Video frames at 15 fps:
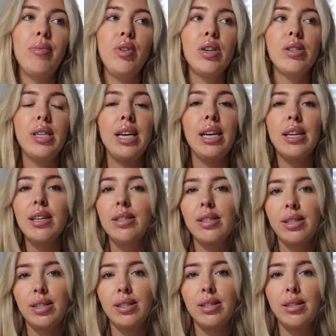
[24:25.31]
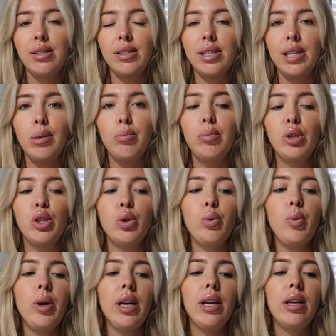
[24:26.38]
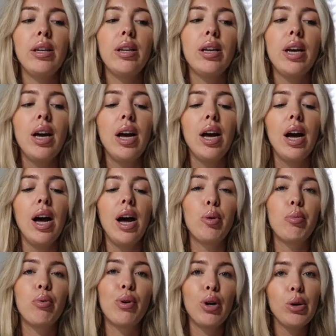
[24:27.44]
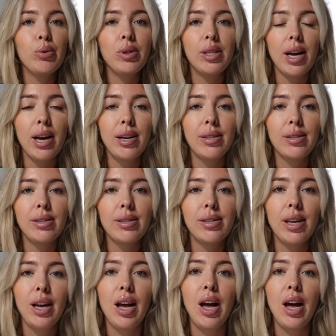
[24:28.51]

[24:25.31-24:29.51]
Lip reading: there's an inconsistency between the process,